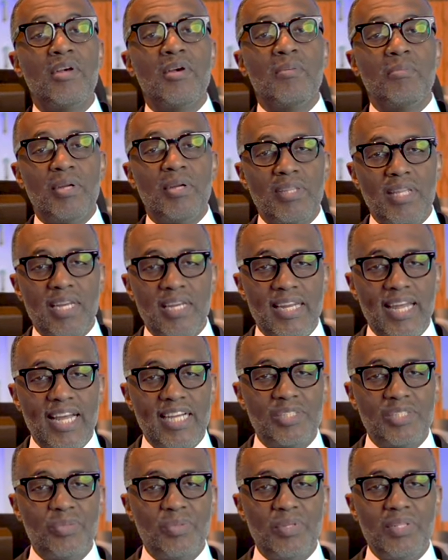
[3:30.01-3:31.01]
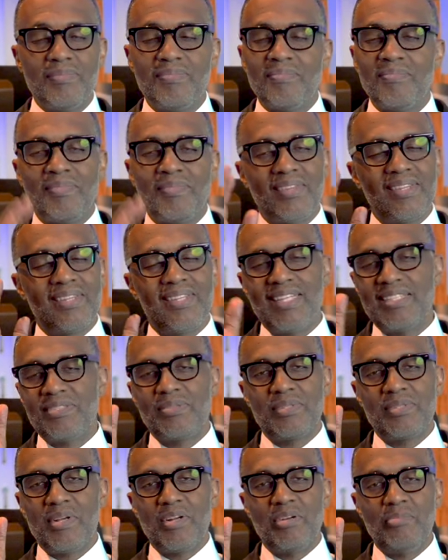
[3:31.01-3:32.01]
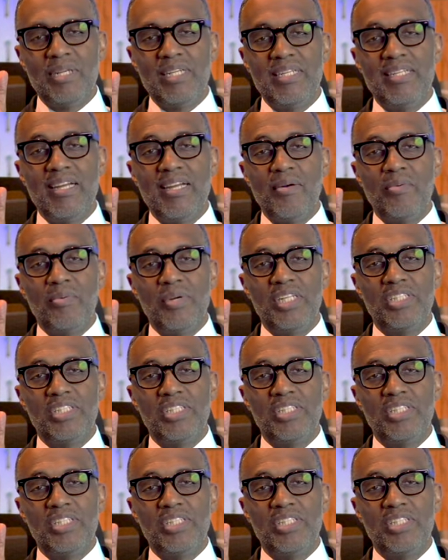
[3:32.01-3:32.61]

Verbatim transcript: But the next one, this is going to be Dunreach